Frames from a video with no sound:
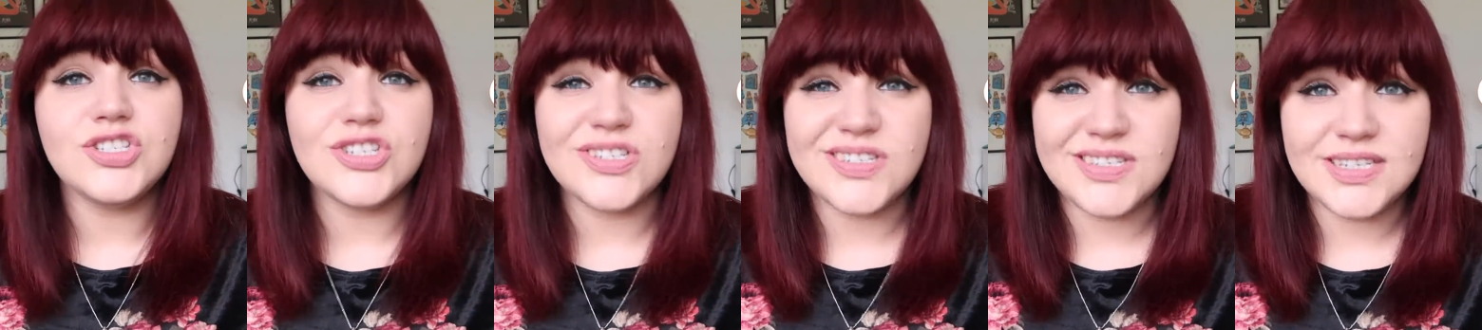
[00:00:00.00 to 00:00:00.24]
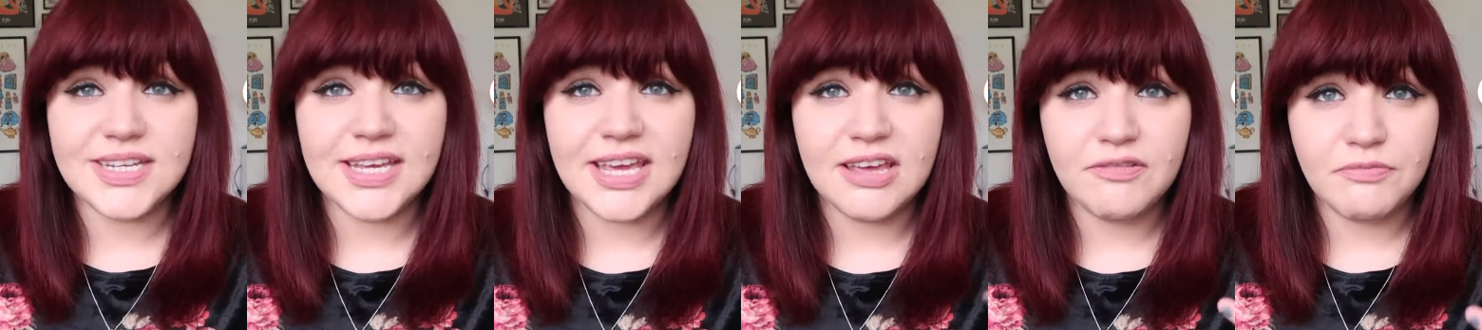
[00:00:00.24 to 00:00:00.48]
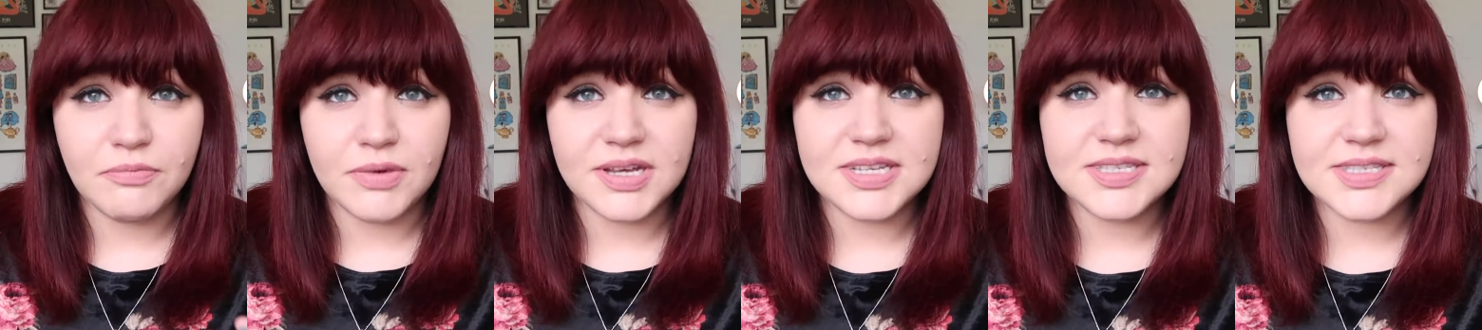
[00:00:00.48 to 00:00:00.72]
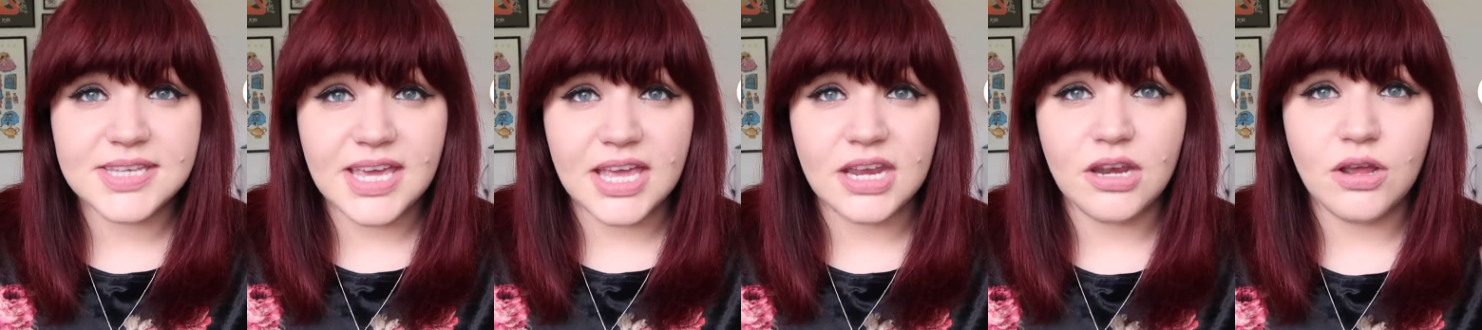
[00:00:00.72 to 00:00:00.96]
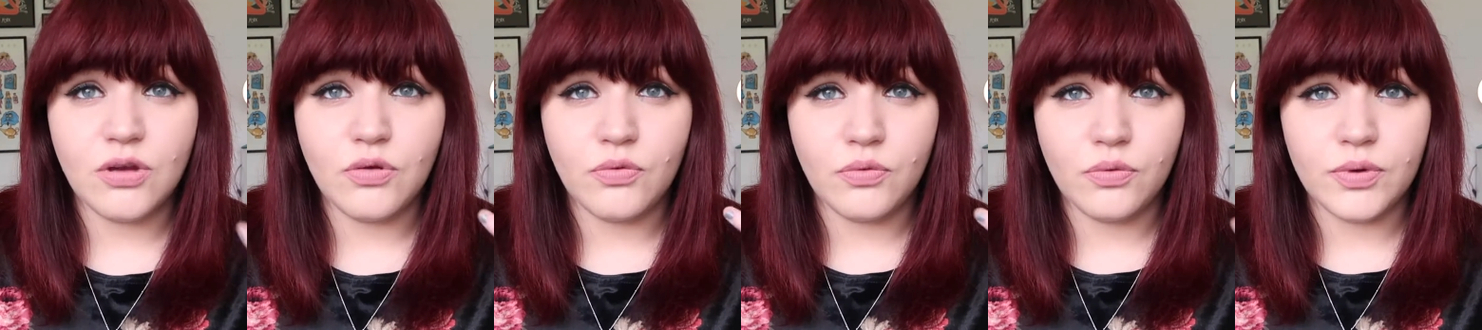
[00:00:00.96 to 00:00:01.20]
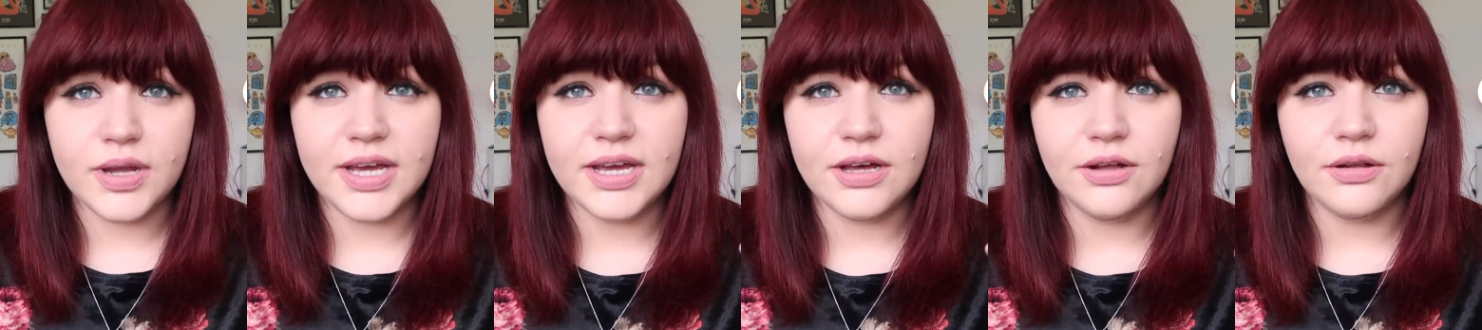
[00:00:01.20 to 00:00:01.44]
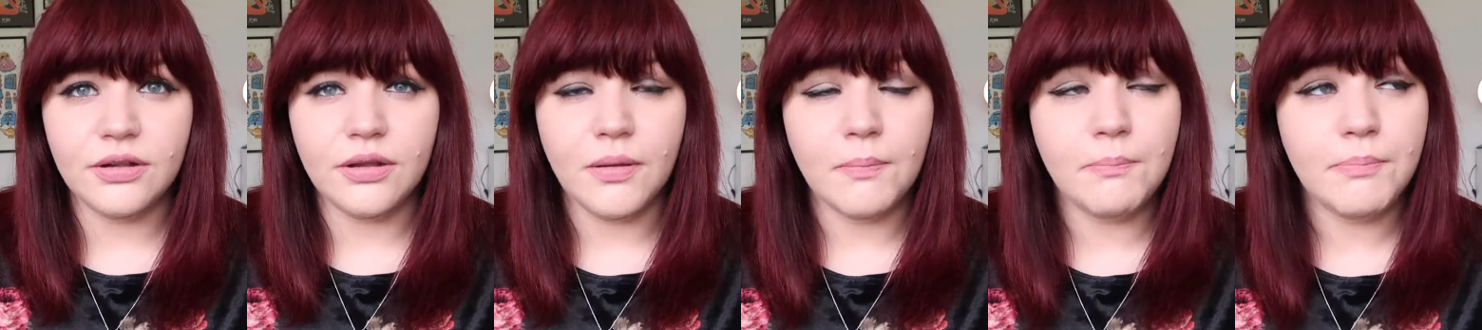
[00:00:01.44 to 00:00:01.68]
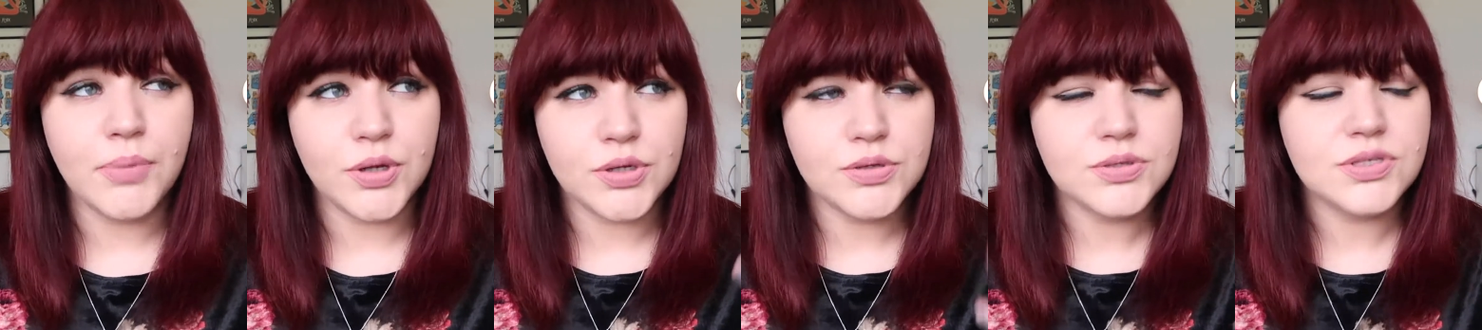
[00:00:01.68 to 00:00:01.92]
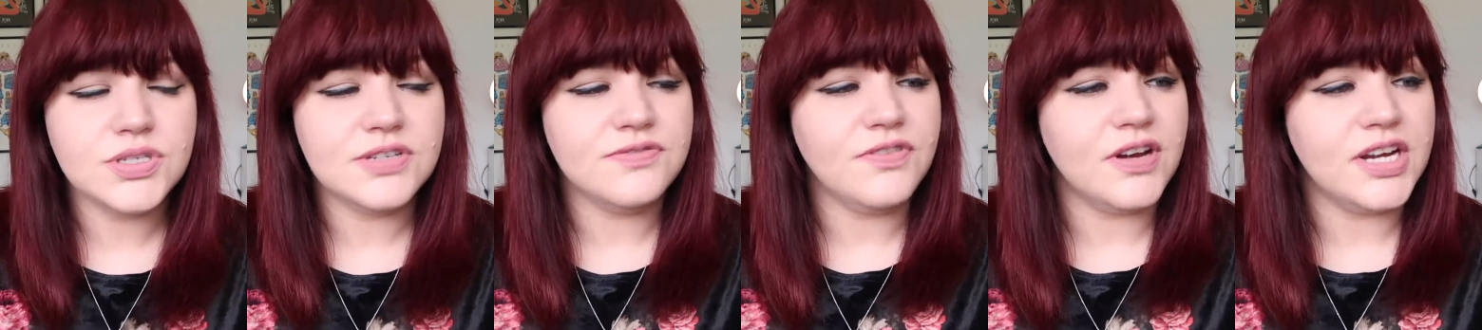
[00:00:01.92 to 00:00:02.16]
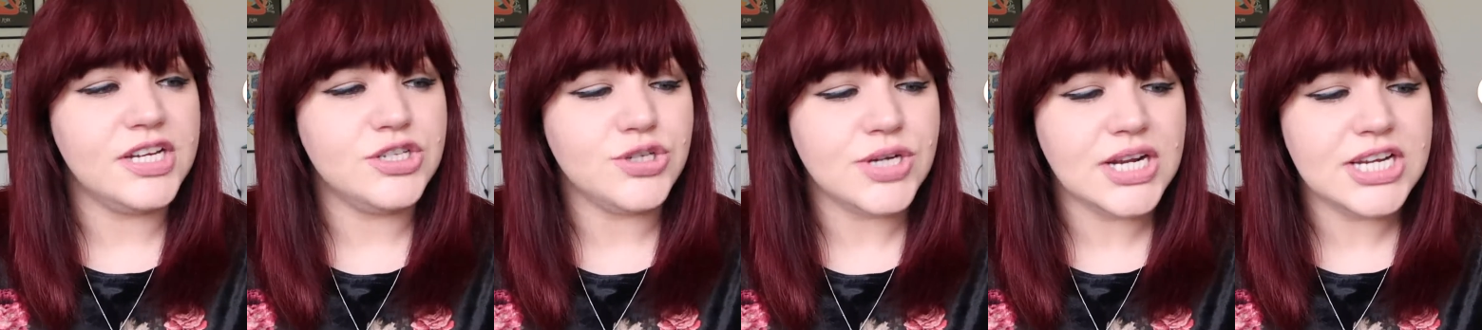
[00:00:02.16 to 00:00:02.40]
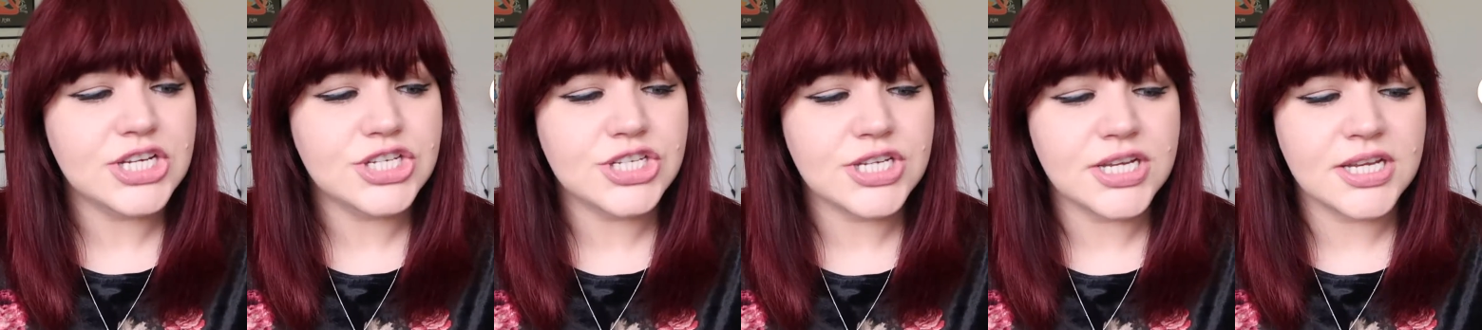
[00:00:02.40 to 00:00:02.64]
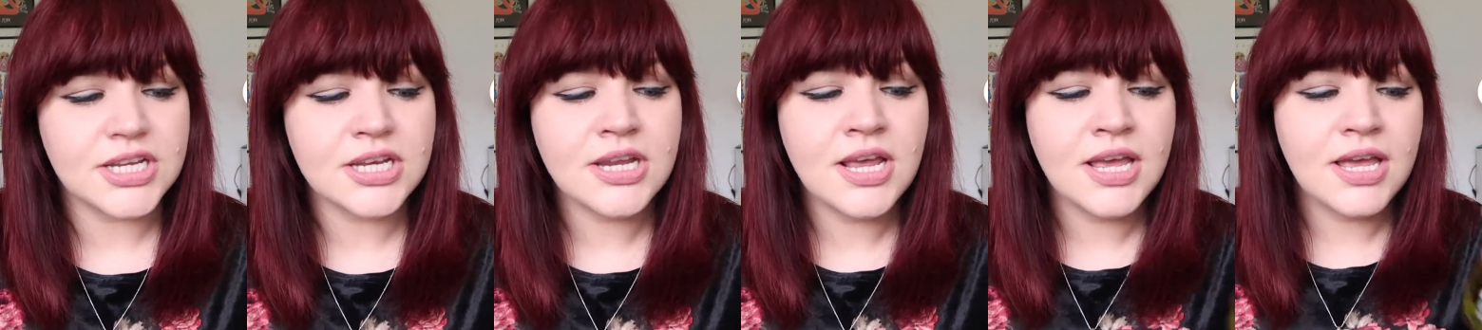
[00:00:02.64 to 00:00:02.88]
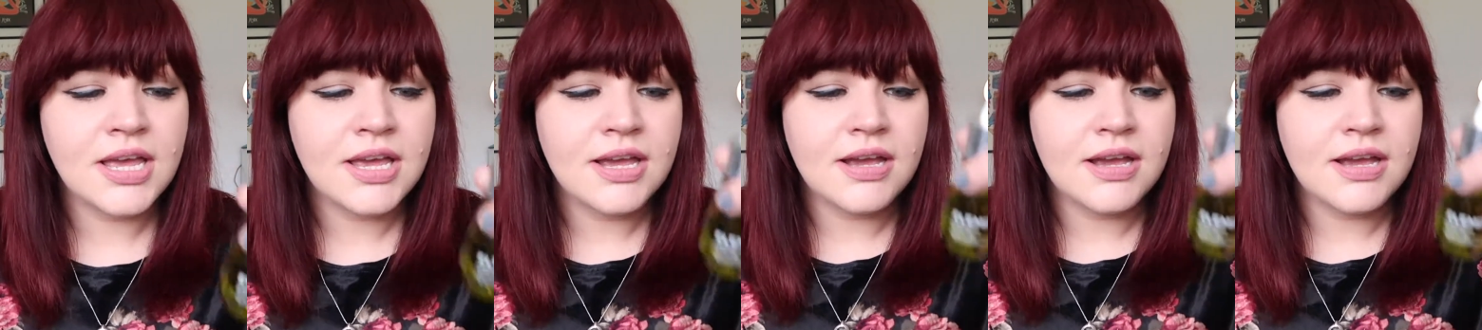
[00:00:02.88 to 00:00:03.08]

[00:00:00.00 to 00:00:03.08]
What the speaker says: just to give my skin a real boost of hydration,